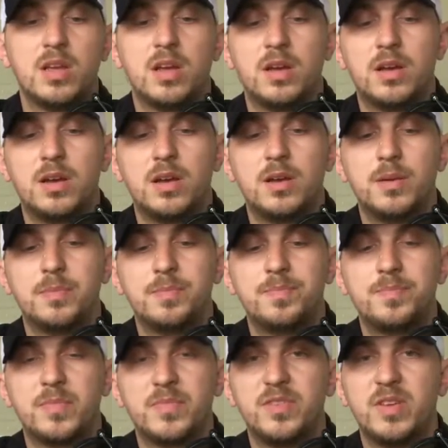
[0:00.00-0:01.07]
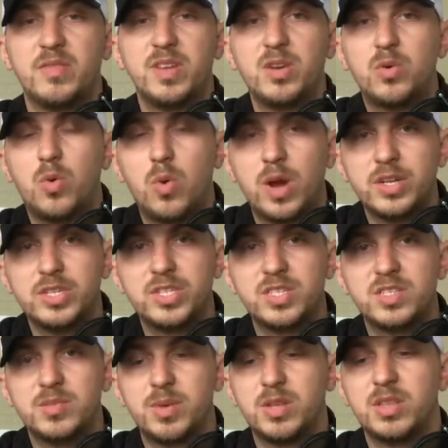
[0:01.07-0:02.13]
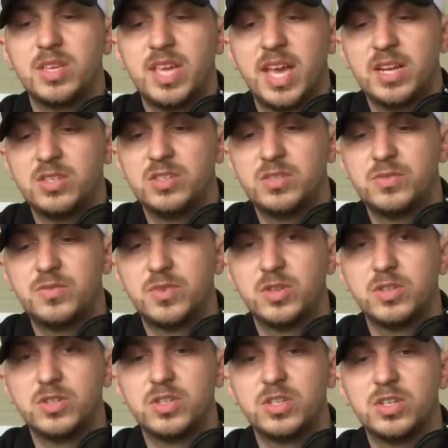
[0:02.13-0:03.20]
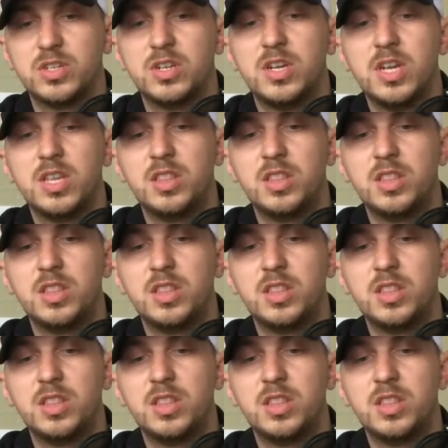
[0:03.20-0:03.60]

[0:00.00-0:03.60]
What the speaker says: If you have any questions about the canister filter,